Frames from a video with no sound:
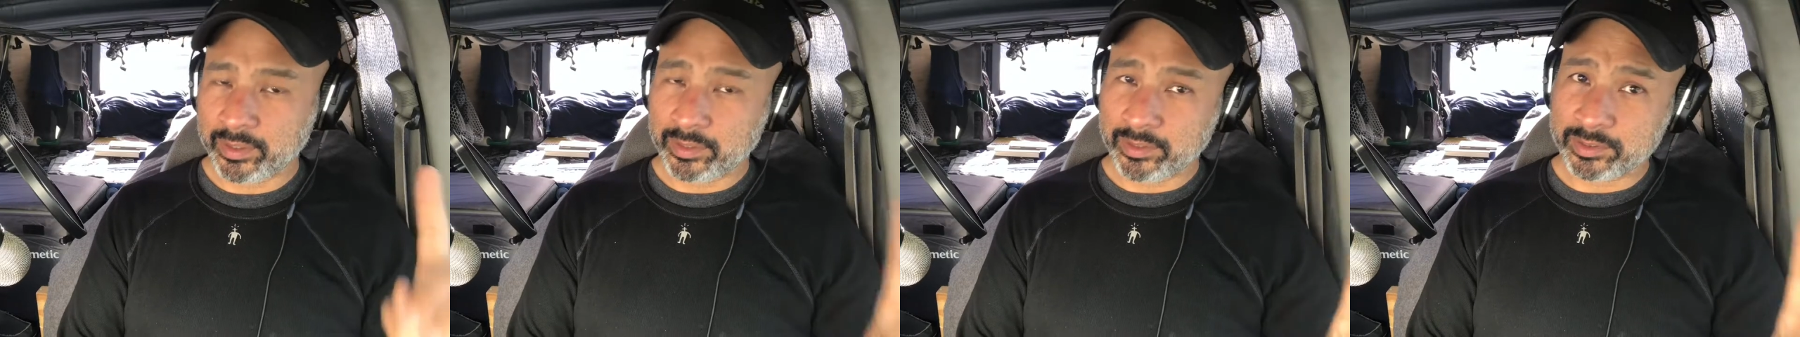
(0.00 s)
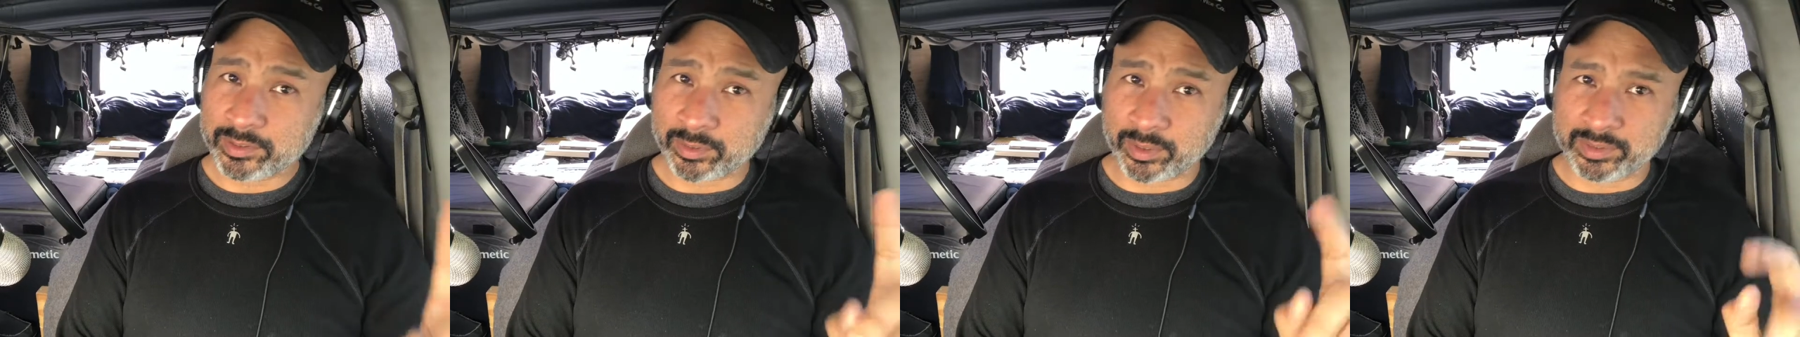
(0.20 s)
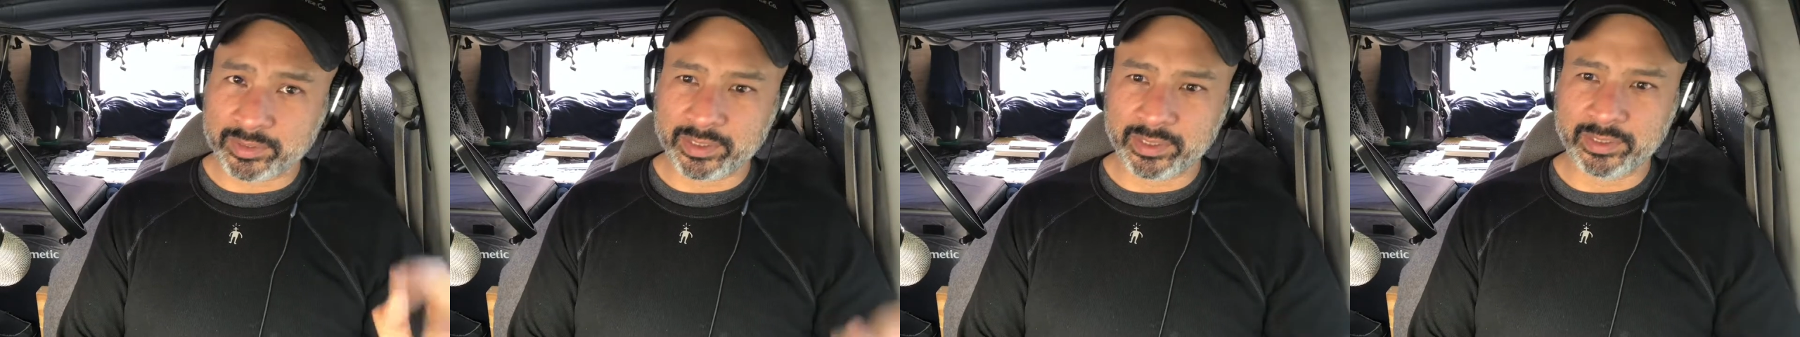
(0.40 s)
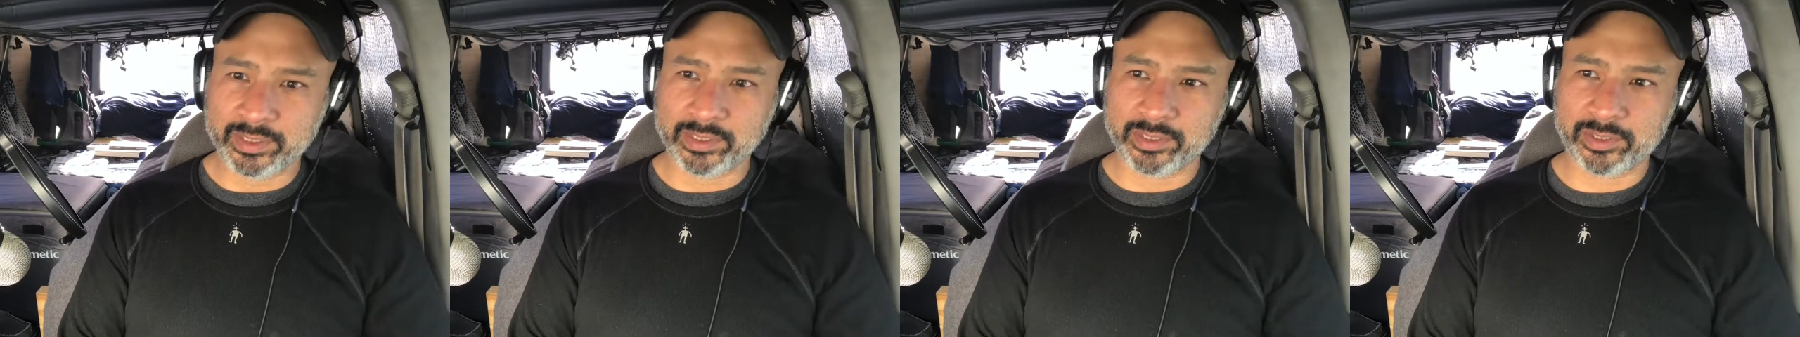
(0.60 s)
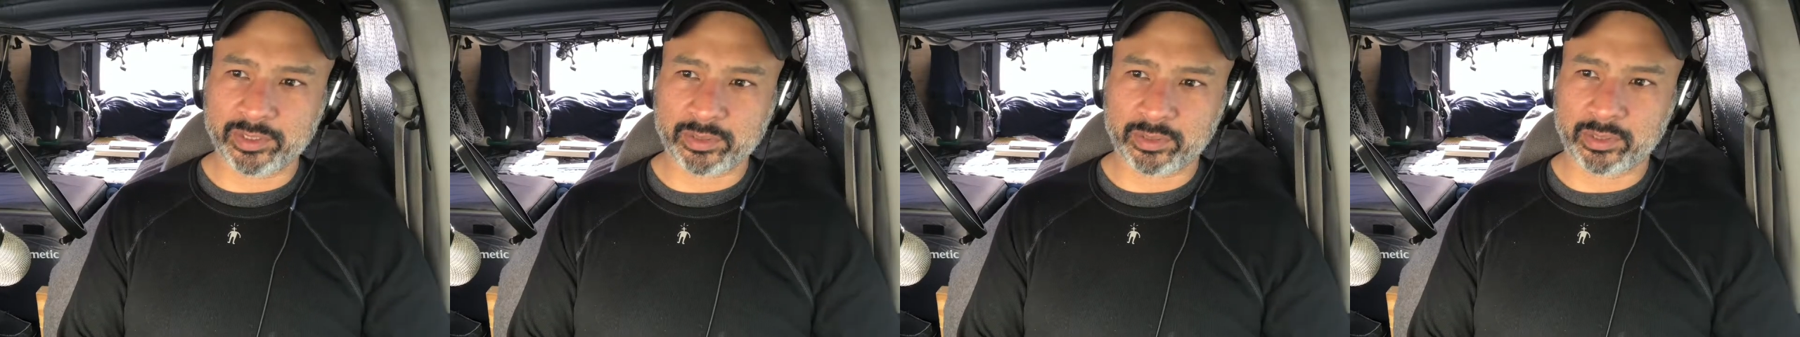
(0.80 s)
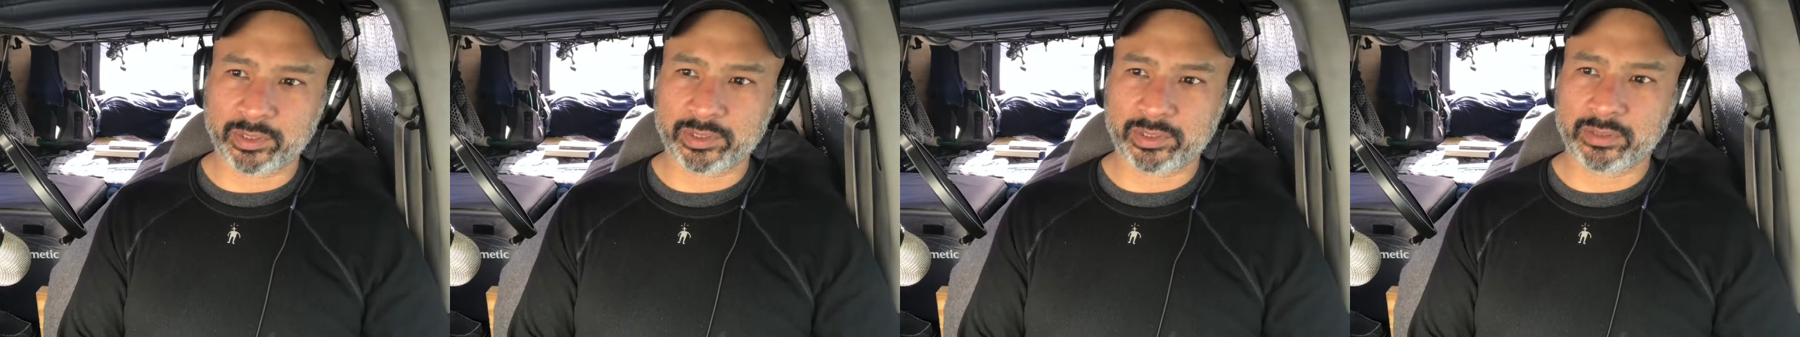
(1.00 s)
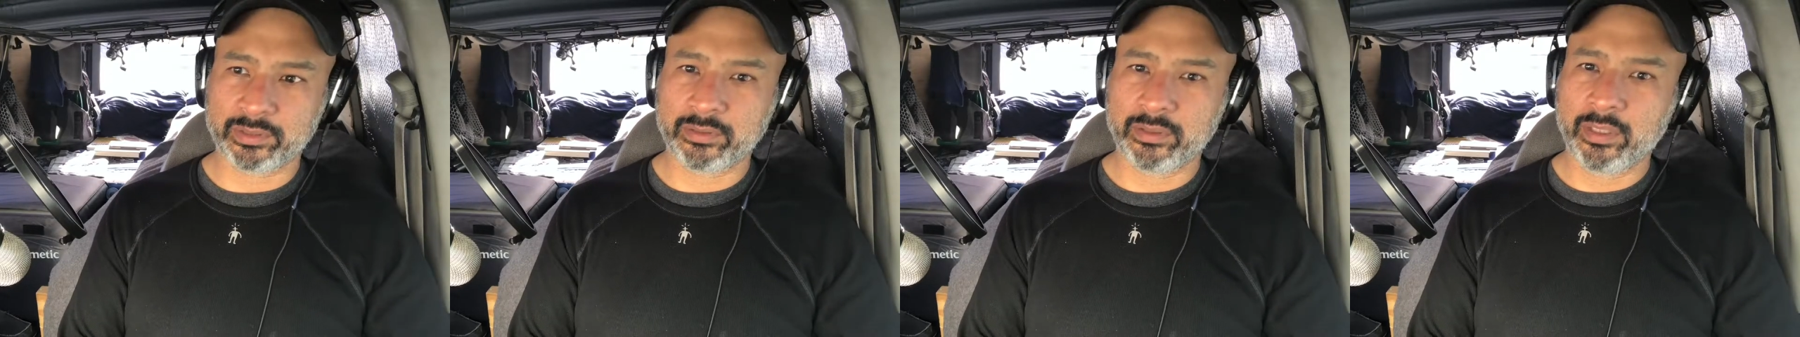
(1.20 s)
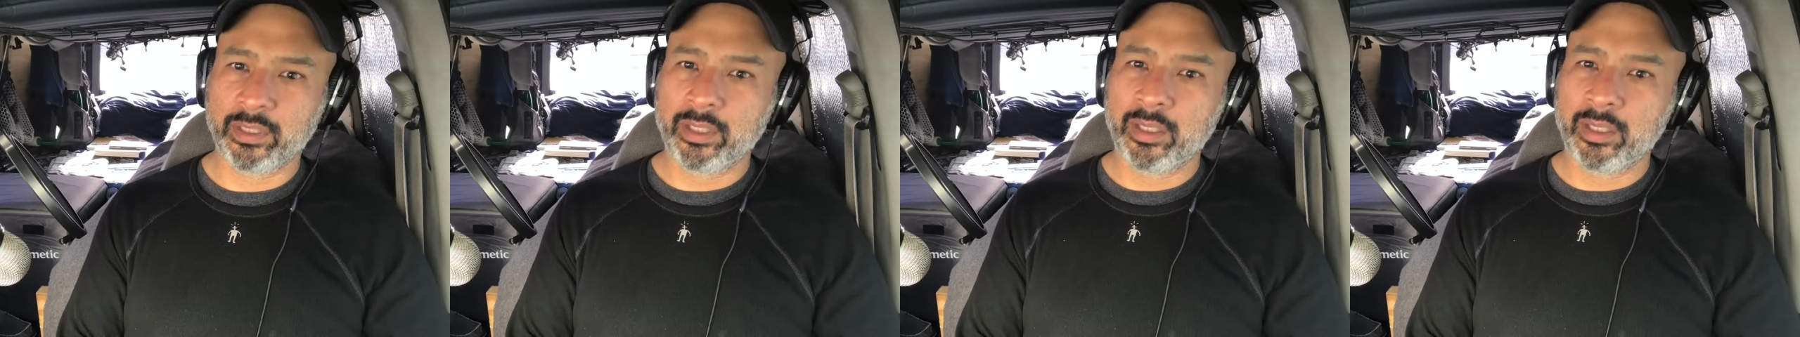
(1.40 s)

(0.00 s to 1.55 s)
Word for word: So I did get instruction.